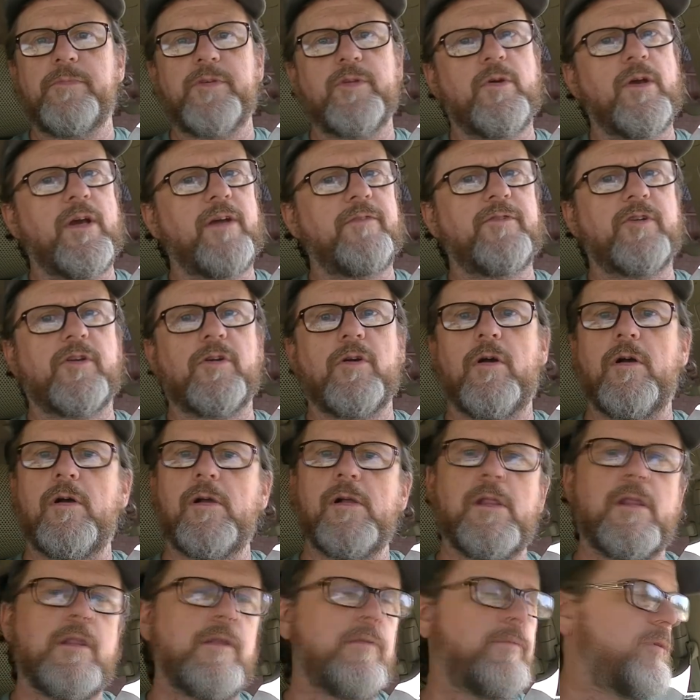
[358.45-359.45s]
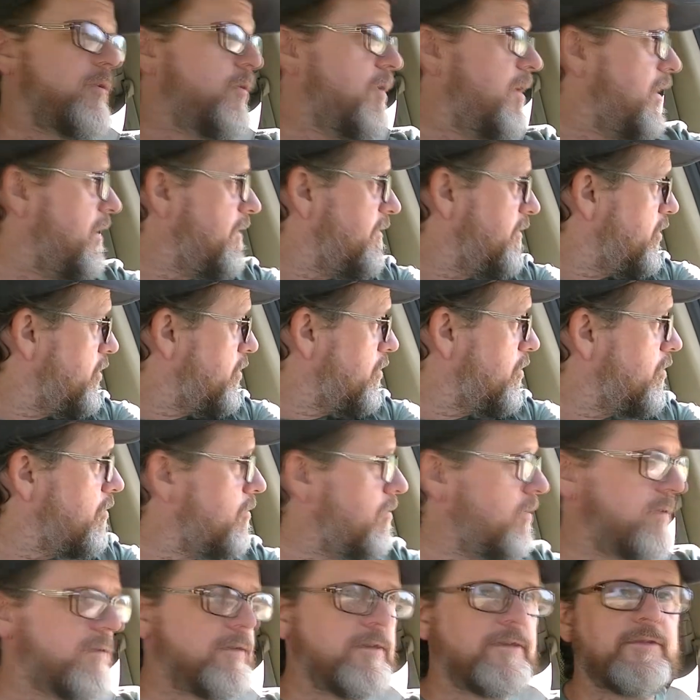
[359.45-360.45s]
you have to call them, you have
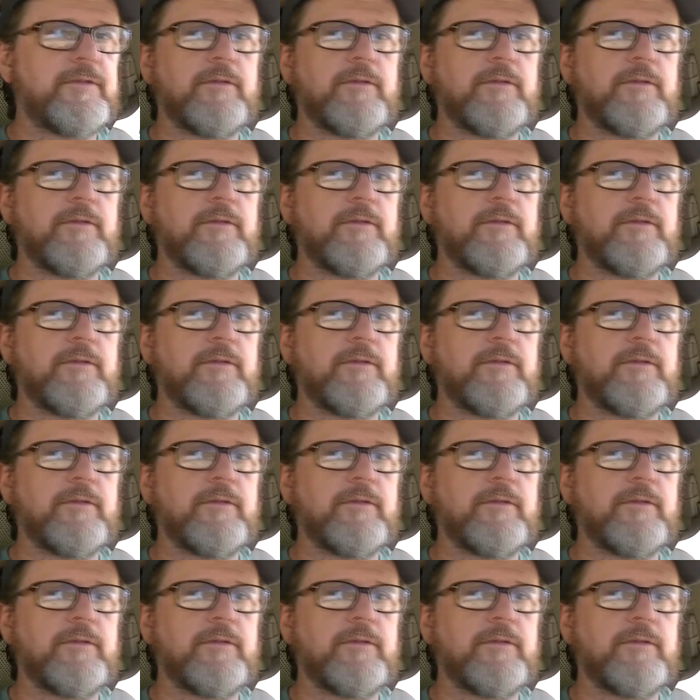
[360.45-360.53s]
to,